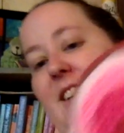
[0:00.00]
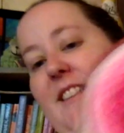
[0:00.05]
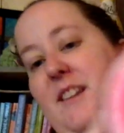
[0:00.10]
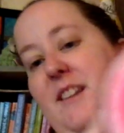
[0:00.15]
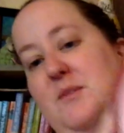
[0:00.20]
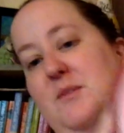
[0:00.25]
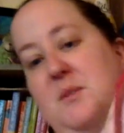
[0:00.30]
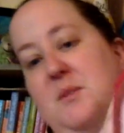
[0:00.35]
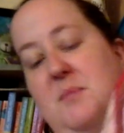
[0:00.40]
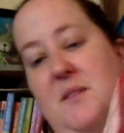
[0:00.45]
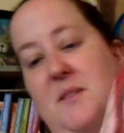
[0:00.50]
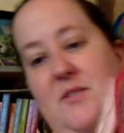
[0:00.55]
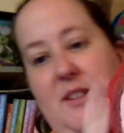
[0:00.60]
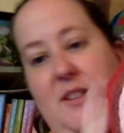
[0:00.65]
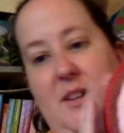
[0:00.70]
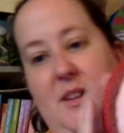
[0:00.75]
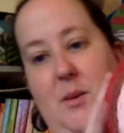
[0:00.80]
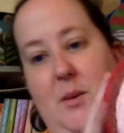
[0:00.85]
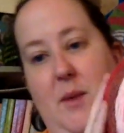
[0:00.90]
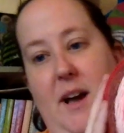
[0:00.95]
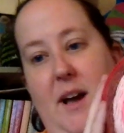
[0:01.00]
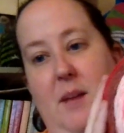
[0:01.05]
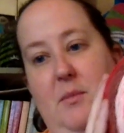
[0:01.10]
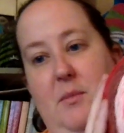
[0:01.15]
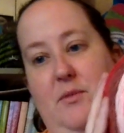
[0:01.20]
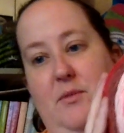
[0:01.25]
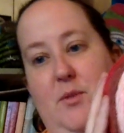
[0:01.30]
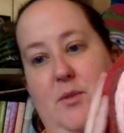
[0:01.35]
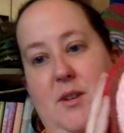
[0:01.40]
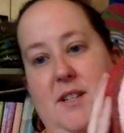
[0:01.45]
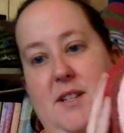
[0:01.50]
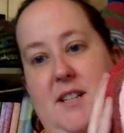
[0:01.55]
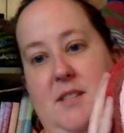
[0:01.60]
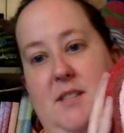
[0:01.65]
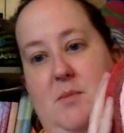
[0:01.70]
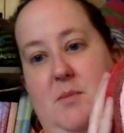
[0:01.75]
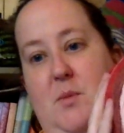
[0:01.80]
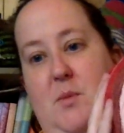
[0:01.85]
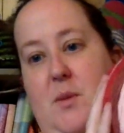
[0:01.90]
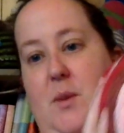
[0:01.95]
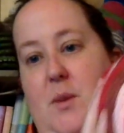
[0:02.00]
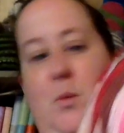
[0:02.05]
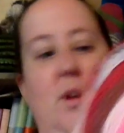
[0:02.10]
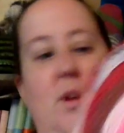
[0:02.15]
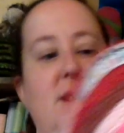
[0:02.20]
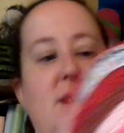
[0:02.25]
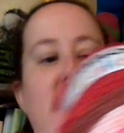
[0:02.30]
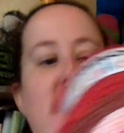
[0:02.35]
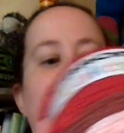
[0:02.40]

to live with me for a little while before it tells me what it wants